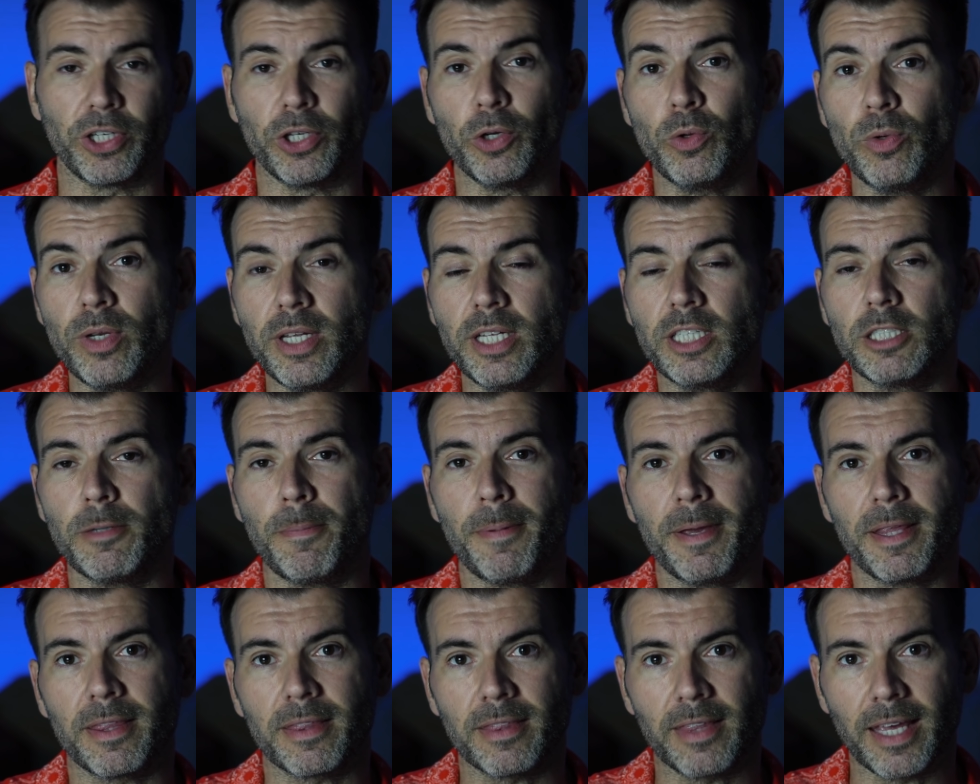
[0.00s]
You need to
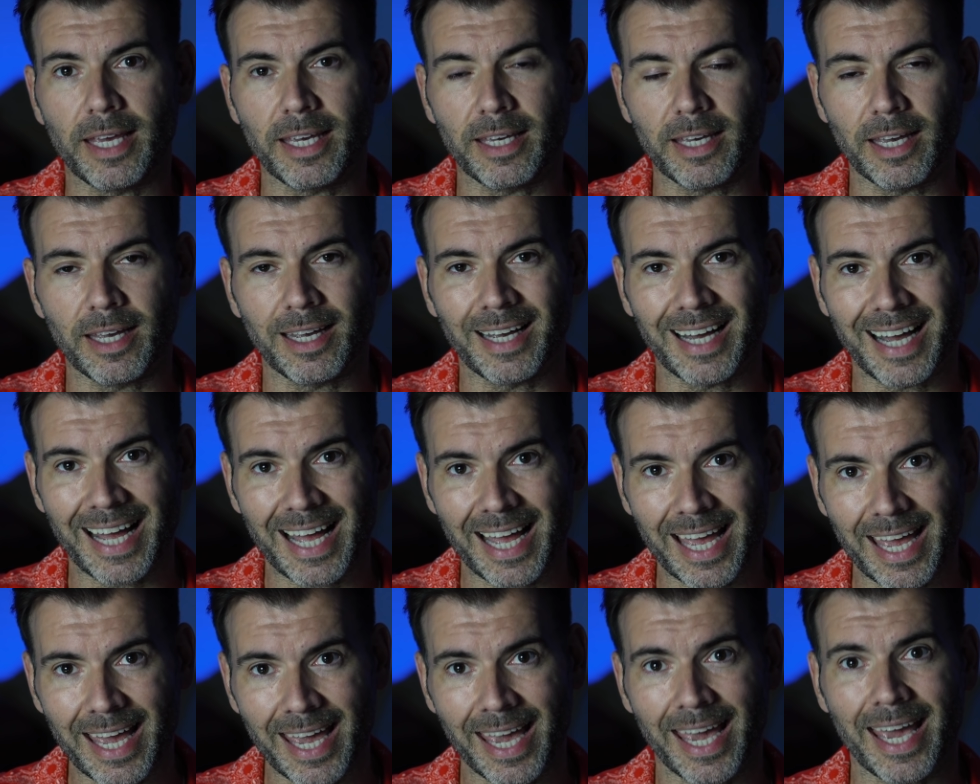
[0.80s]
be thinking
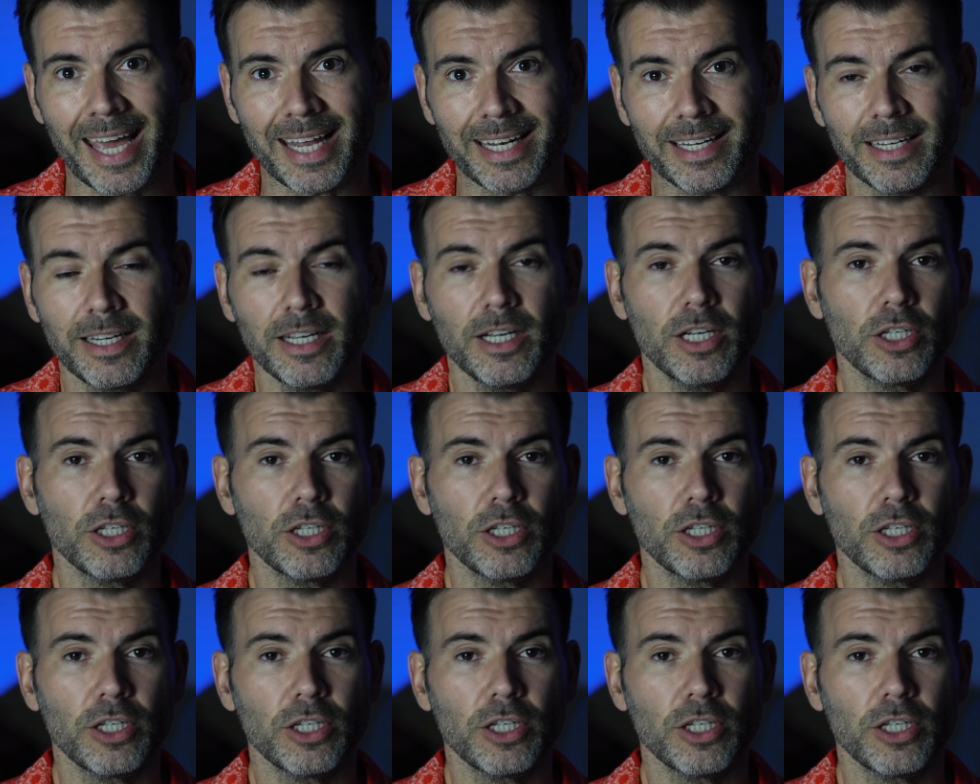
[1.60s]
ahead.